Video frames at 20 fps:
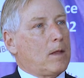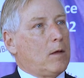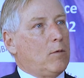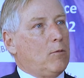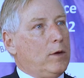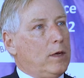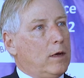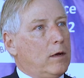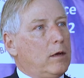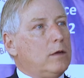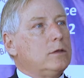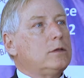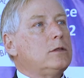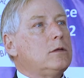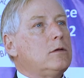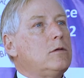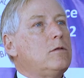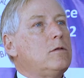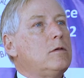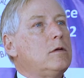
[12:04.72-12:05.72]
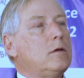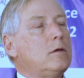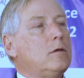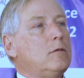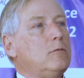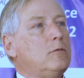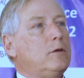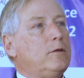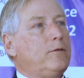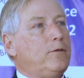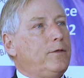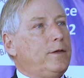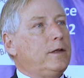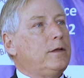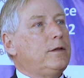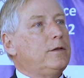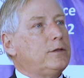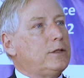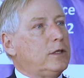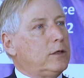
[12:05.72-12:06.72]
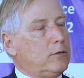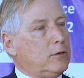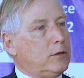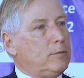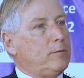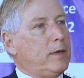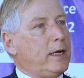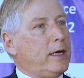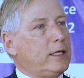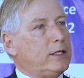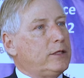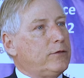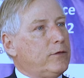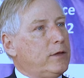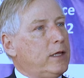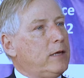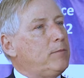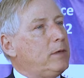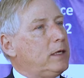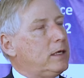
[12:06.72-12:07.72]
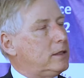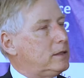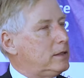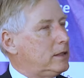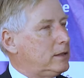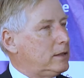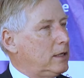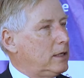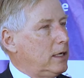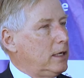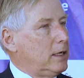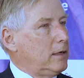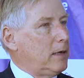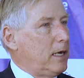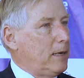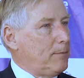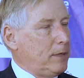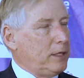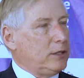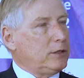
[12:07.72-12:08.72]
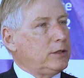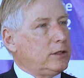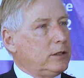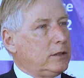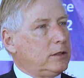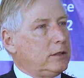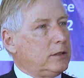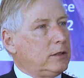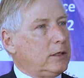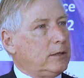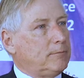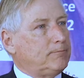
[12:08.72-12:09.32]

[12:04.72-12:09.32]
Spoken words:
we also would feel there's a good match for them, because as I mentioned,